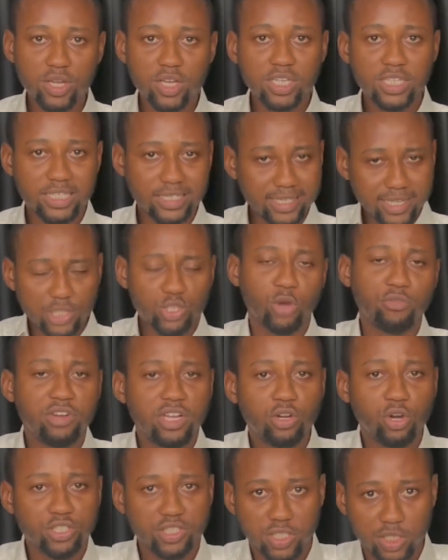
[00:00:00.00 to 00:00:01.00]
In the case of
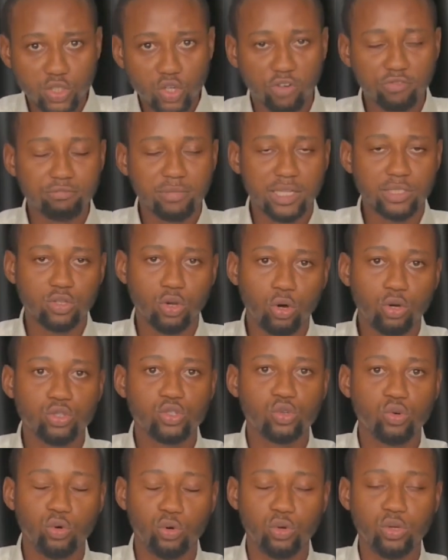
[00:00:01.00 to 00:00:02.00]
Lagos State government
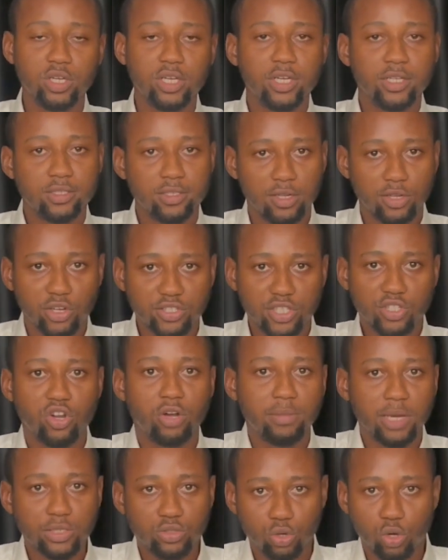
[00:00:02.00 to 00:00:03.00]
also, Lagos State
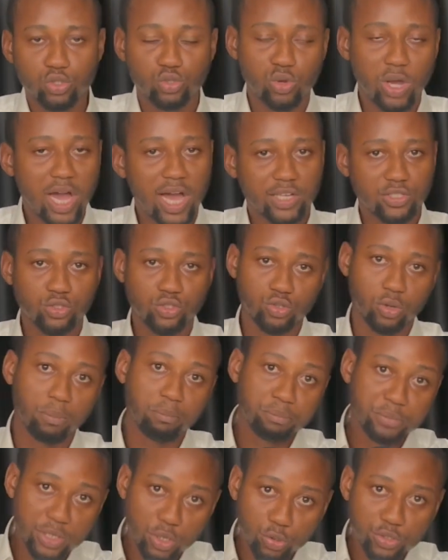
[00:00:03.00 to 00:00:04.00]
government also has some
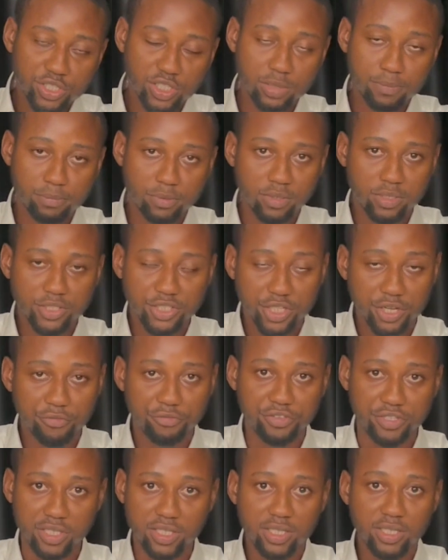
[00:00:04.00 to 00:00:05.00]
BOT
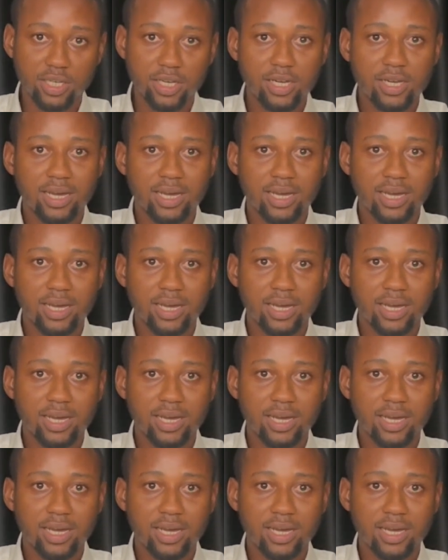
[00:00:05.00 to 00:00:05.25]
JV,